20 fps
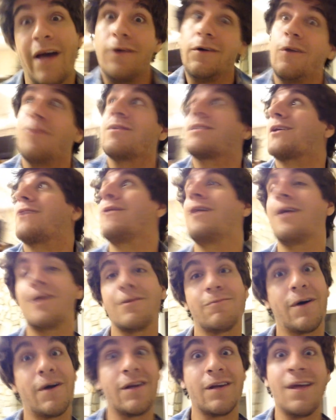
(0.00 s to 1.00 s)
I don't know what's going
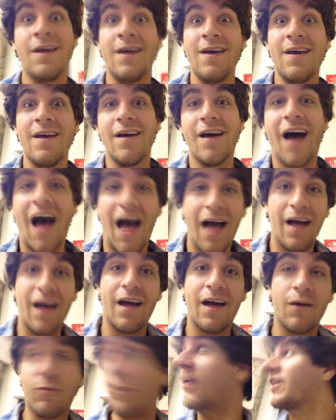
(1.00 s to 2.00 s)
on, but
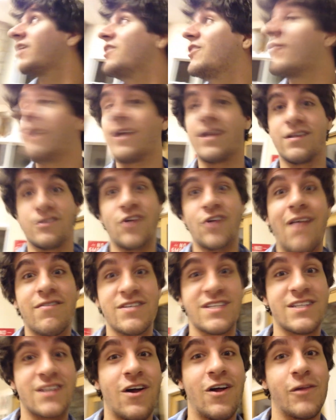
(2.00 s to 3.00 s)
we're going to do it.
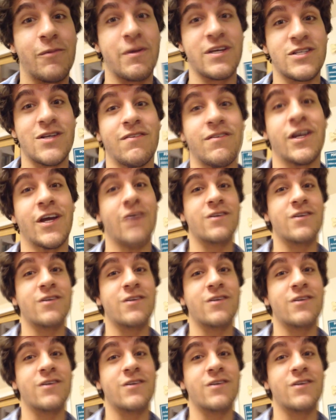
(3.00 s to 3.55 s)
Travis is calling me, so I have to